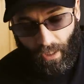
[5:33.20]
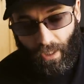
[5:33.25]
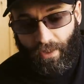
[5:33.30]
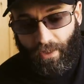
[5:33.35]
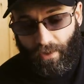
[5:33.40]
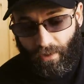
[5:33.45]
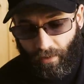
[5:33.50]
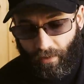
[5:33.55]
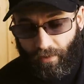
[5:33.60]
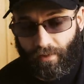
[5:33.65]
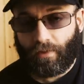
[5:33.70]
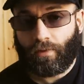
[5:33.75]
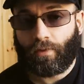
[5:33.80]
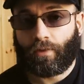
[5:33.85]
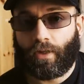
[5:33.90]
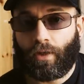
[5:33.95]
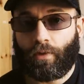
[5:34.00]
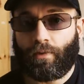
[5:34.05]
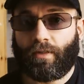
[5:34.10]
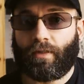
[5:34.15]
And the article
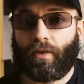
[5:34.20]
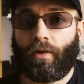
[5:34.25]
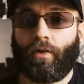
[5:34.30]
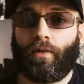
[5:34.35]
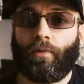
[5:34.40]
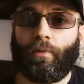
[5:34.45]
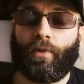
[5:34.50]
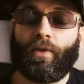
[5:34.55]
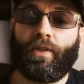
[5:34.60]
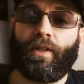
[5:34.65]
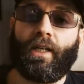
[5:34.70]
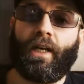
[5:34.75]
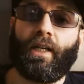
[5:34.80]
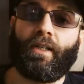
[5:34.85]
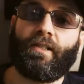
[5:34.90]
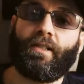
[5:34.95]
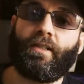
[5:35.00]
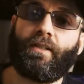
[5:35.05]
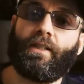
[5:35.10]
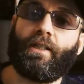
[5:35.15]
goes on, but
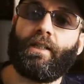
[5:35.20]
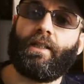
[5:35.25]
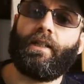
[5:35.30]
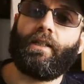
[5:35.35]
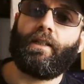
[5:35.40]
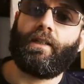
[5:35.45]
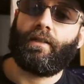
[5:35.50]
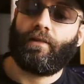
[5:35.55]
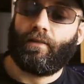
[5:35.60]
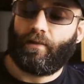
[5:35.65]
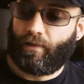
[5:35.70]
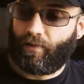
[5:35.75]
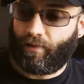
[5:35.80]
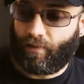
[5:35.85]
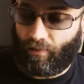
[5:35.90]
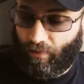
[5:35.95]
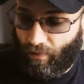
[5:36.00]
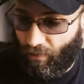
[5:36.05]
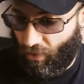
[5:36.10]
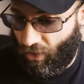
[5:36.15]
that's the
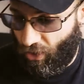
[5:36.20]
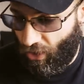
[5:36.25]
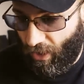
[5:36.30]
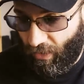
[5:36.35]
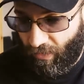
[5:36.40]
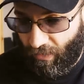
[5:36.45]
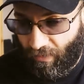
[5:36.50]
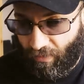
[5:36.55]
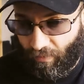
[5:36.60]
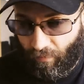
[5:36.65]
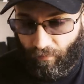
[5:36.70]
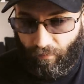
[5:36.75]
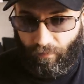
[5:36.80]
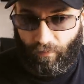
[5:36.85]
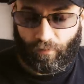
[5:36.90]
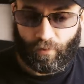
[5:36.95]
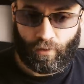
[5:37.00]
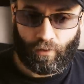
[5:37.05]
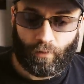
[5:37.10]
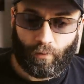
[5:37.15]
gist of,
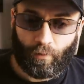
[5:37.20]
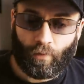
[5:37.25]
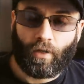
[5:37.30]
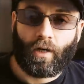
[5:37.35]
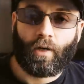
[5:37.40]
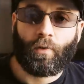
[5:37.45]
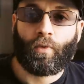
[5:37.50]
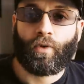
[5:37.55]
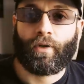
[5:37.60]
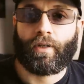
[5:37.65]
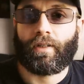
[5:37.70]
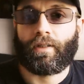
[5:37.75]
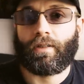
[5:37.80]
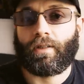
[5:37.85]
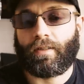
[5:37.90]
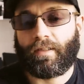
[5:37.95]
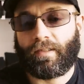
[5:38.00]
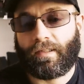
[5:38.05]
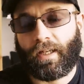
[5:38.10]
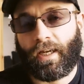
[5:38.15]
you know, what I wanted
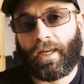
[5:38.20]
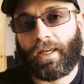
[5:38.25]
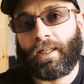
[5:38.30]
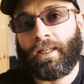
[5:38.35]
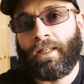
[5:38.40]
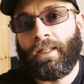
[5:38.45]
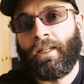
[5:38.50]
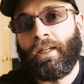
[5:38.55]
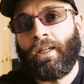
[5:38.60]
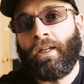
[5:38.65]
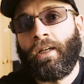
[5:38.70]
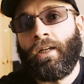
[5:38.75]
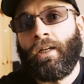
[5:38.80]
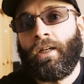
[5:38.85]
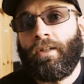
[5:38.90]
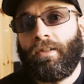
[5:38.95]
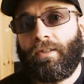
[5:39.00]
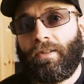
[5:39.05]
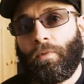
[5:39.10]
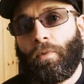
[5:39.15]
to say.
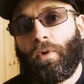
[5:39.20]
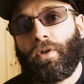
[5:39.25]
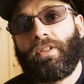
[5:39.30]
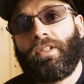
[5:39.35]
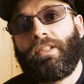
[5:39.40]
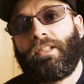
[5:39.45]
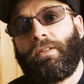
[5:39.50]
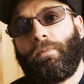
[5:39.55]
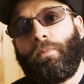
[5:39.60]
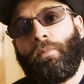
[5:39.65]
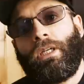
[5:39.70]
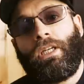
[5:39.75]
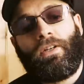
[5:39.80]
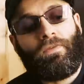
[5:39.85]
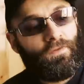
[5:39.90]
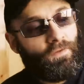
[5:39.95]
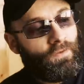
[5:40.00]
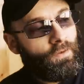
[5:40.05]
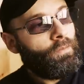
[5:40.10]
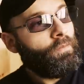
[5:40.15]
So what does it
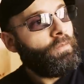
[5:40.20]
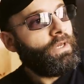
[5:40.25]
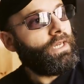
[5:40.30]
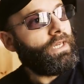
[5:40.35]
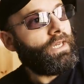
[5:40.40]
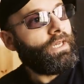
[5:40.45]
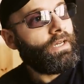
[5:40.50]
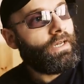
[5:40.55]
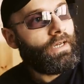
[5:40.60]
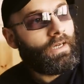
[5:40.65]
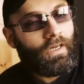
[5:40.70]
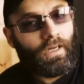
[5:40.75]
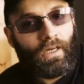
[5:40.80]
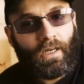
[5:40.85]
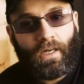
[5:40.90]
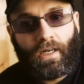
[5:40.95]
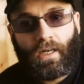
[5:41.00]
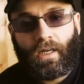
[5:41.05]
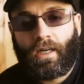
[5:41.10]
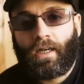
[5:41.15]
mean for me?
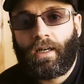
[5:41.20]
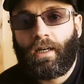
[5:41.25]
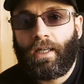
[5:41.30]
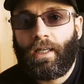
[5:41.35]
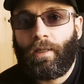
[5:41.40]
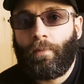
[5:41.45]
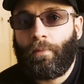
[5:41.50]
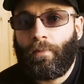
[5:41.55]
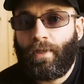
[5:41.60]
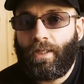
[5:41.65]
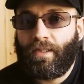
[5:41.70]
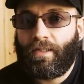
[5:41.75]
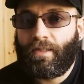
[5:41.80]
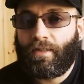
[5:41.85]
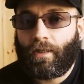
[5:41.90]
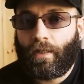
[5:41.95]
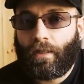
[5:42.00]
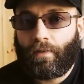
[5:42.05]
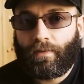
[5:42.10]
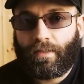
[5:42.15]
It means
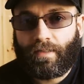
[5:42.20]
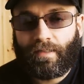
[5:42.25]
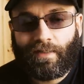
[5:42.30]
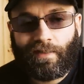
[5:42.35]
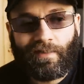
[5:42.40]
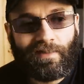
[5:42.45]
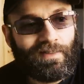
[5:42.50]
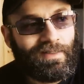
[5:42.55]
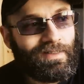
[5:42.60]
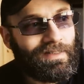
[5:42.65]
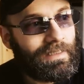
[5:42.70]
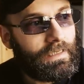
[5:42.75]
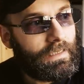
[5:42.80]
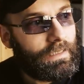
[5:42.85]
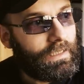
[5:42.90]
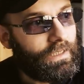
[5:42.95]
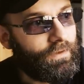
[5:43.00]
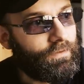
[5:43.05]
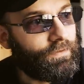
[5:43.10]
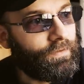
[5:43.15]
that I've decided to
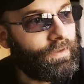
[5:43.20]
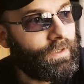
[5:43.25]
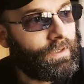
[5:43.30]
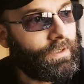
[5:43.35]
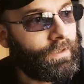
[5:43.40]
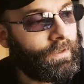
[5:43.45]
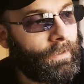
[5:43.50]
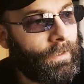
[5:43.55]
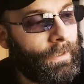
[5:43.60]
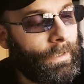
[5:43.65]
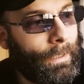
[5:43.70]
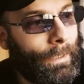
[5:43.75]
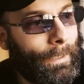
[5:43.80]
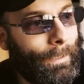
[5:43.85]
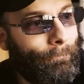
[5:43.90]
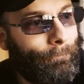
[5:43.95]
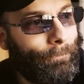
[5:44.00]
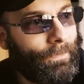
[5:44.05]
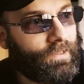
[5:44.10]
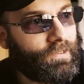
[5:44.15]
leave.
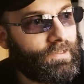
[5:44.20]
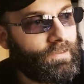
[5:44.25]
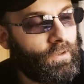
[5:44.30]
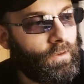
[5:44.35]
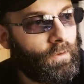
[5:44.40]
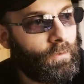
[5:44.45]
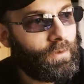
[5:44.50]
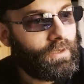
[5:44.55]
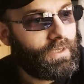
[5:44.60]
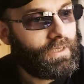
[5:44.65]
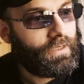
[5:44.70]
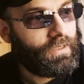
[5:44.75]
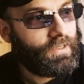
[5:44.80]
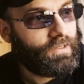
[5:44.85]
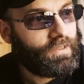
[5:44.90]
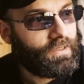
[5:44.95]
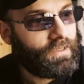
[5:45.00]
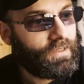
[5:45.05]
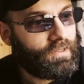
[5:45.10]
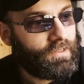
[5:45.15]
It's not been an
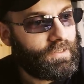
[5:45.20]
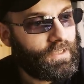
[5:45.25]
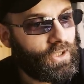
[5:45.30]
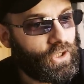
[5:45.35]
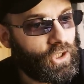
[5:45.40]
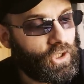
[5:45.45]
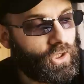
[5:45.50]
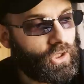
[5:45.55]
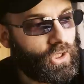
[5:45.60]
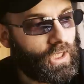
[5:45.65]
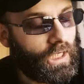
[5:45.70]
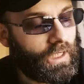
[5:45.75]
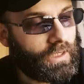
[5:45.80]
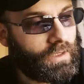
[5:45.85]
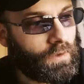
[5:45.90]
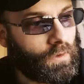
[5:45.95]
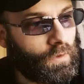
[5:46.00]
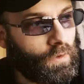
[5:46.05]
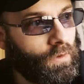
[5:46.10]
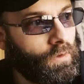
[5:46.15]
easy decision
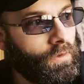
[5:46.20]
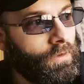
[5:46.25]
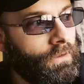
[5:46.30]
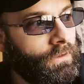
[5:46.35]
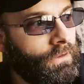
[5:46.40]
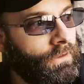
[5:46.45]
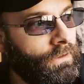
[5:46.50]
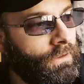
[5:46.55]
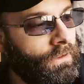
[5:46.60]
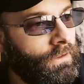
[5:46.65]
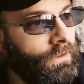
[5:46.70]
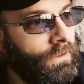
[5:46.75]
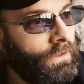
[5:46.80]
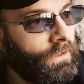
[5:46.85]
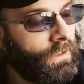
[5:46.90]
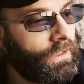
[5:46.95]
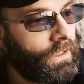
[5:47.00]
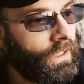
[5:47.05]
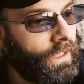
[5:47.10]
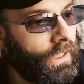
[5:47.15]
at all.
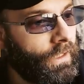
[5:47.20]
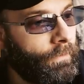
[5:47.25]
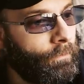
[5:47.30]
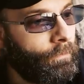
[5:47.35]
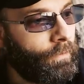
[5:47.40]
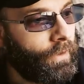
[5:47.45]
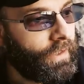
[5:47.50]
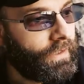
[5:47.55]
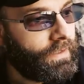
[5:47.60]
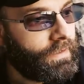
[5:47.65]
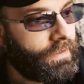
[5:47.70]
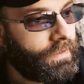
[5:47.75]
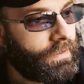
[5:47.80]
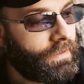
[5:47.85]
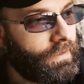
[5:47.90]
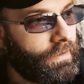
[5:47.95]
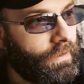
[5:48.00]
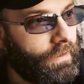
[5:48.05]
But